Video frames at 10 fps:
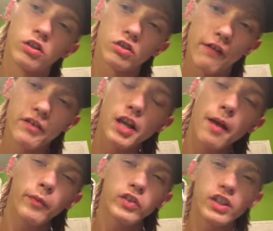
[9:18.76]
So every
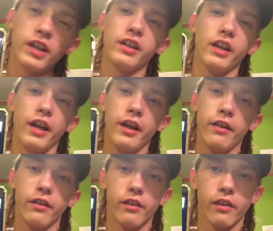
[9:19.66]
time you see
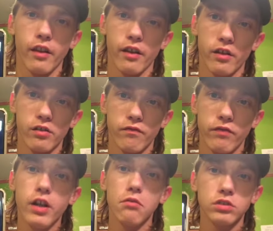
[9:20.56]
a
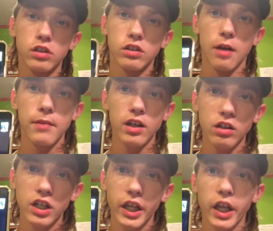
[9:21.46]
video with a thumbnail
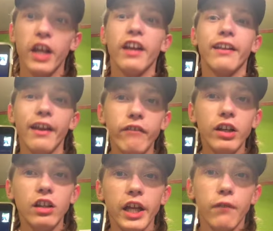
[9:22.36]
on it, give it
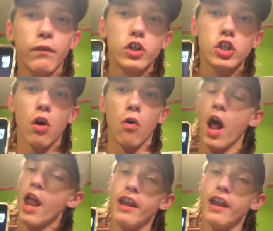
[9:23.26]
a like for Joe.